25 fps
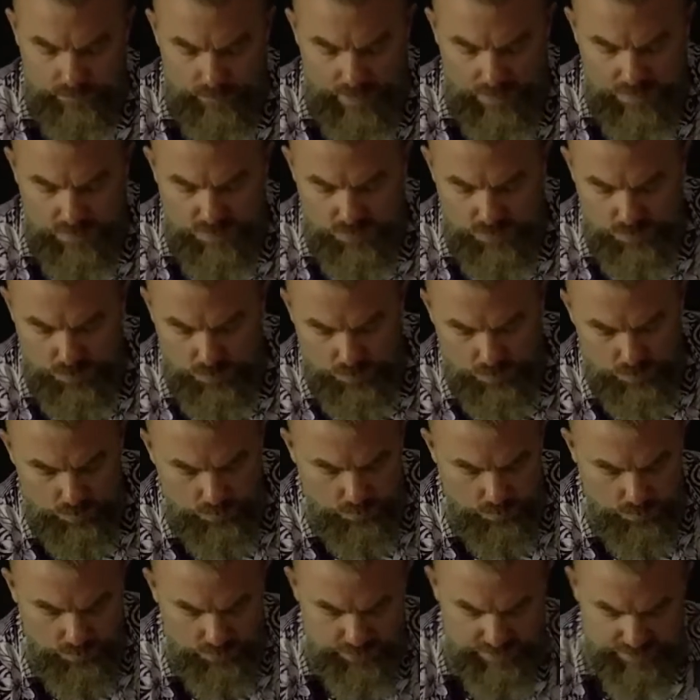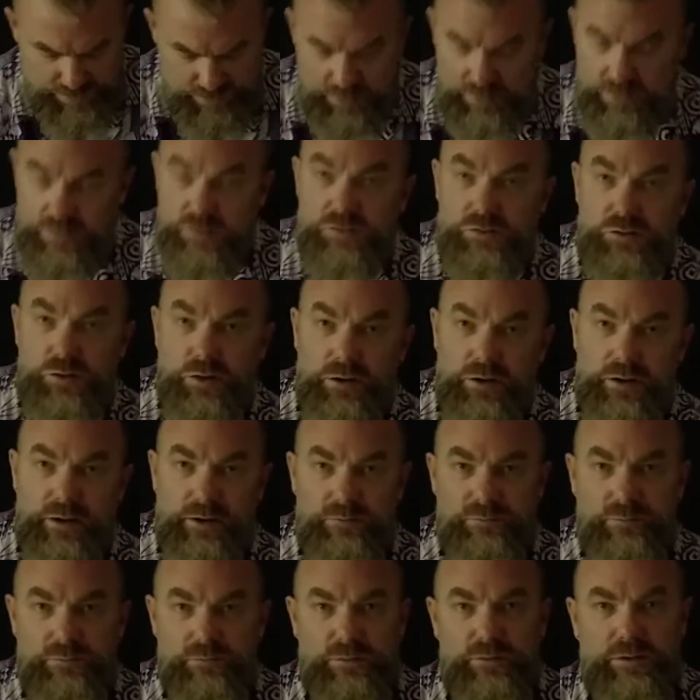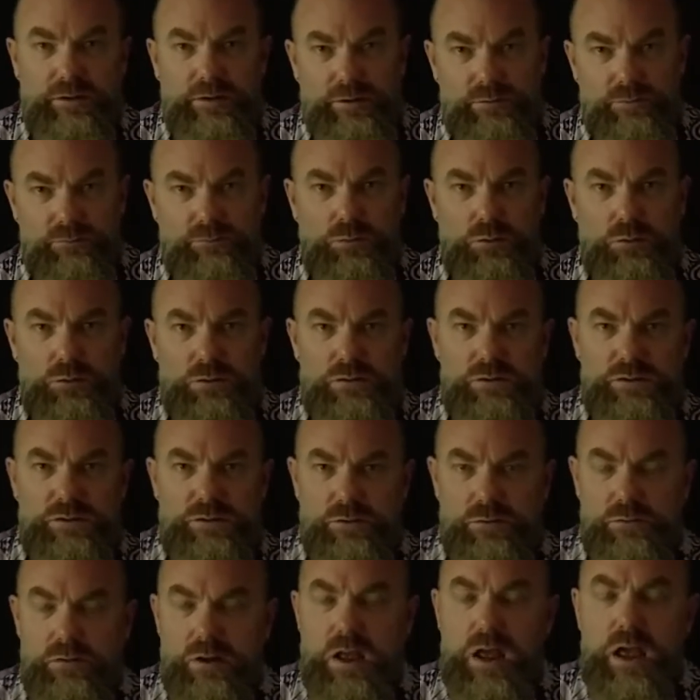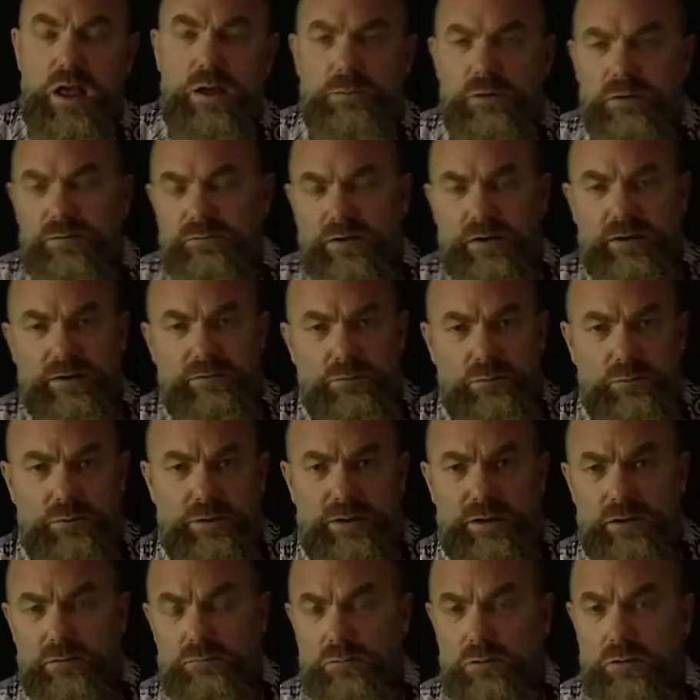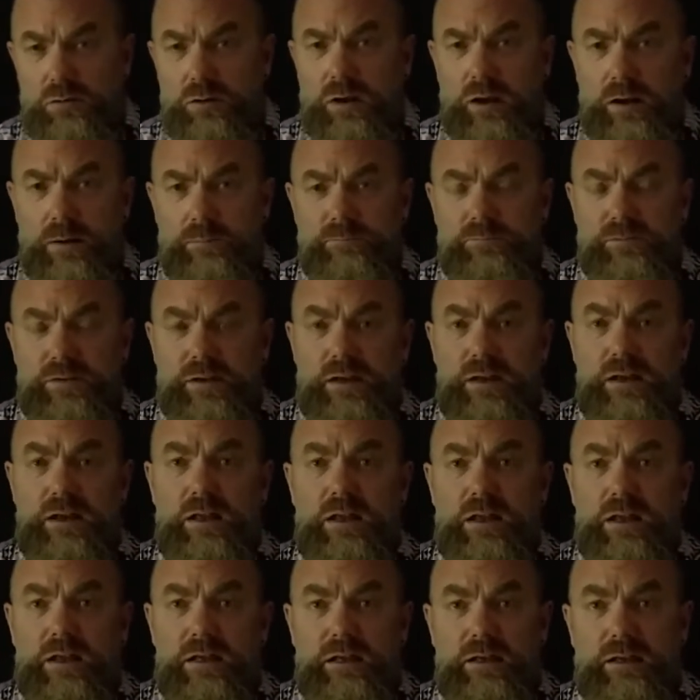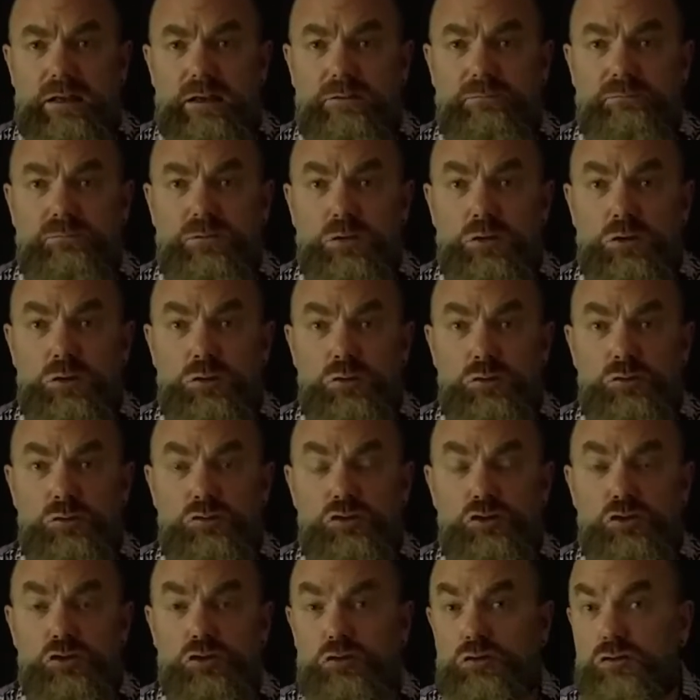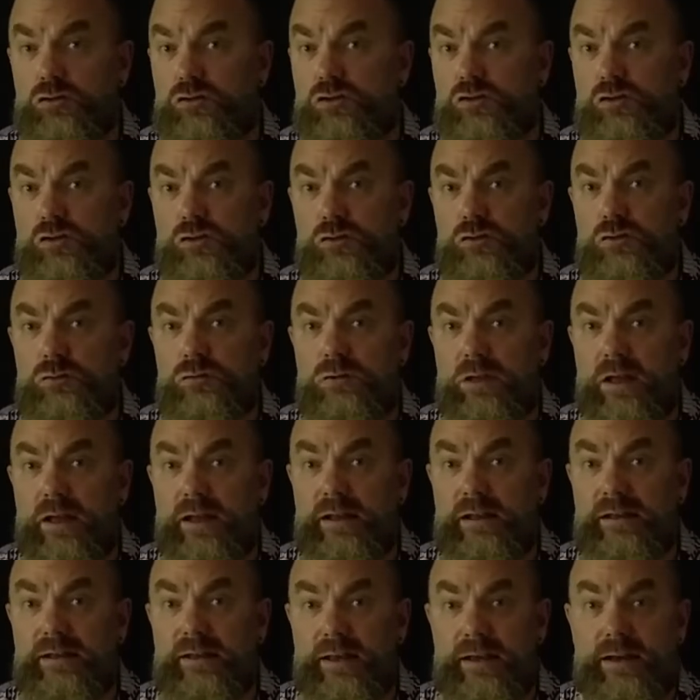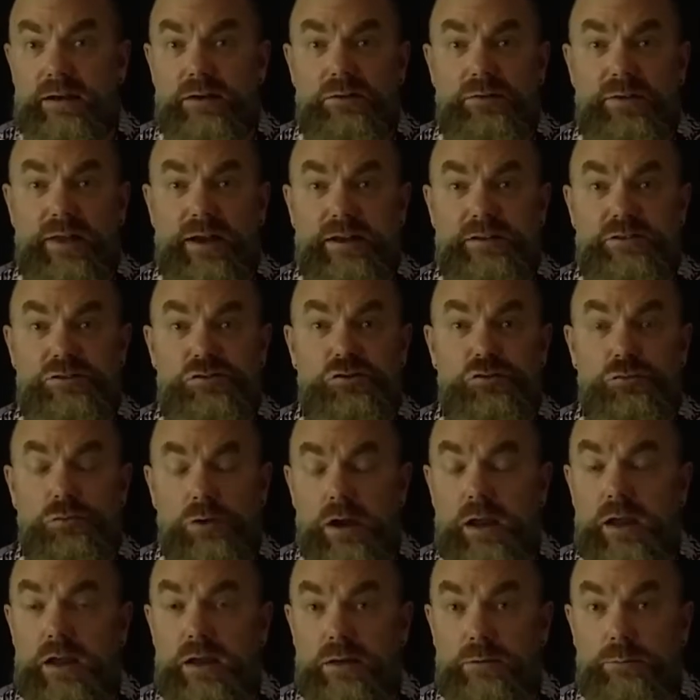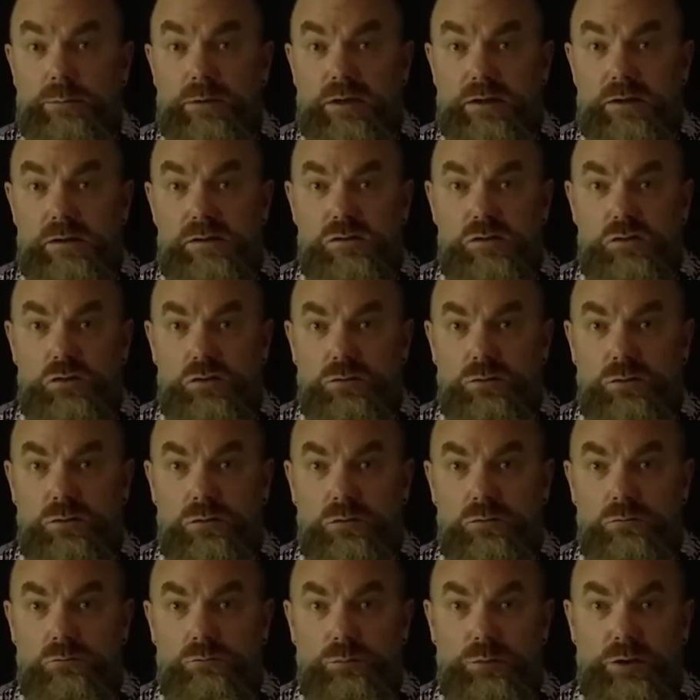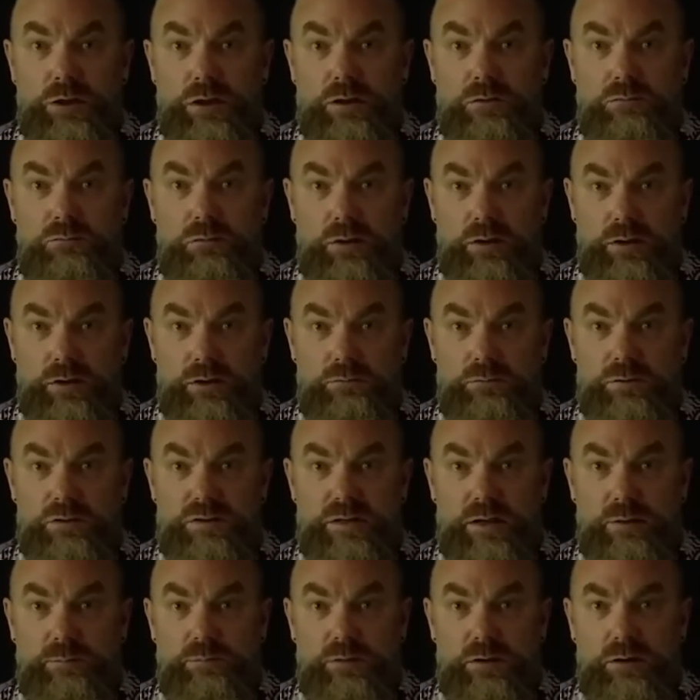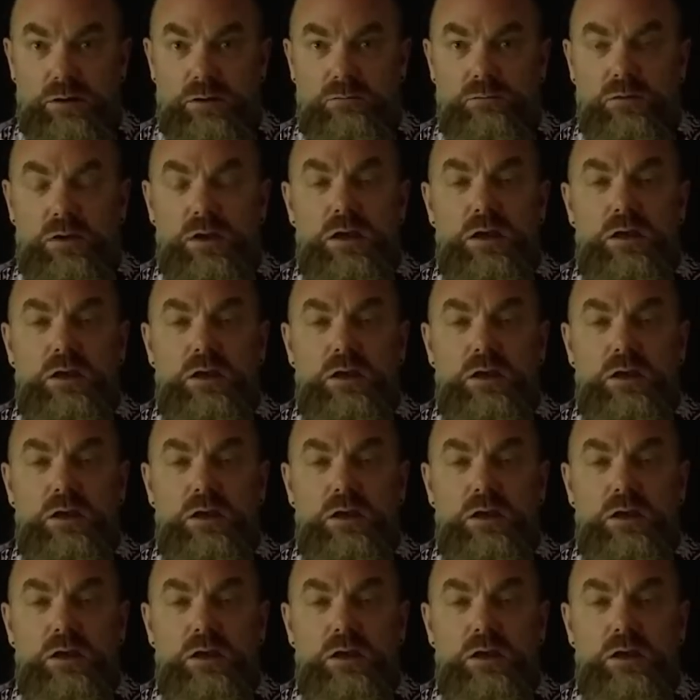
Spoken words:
So we're just going to start in folks. So I'm going to invite everyone to get real comfy. If you choose to lie down, that's great, because you're being really receptive.